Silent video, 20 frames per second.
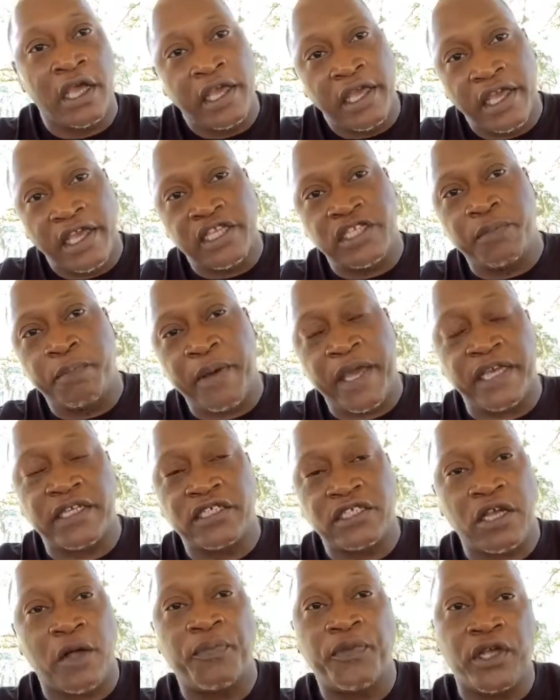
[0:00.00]
expect
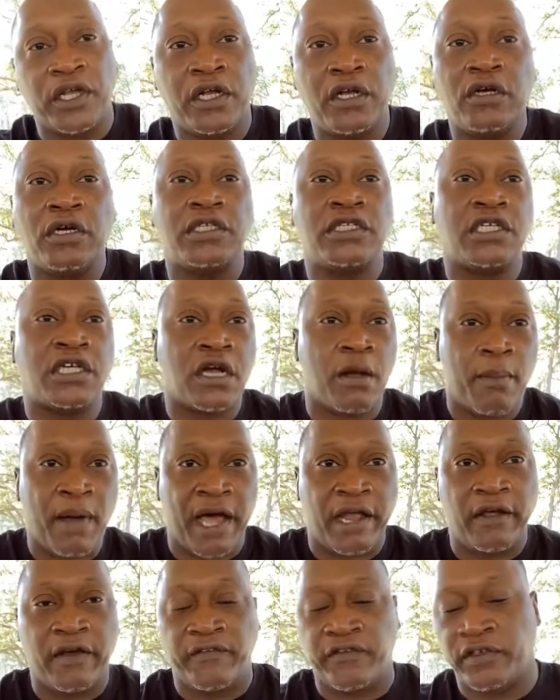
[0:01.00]
something good to come out of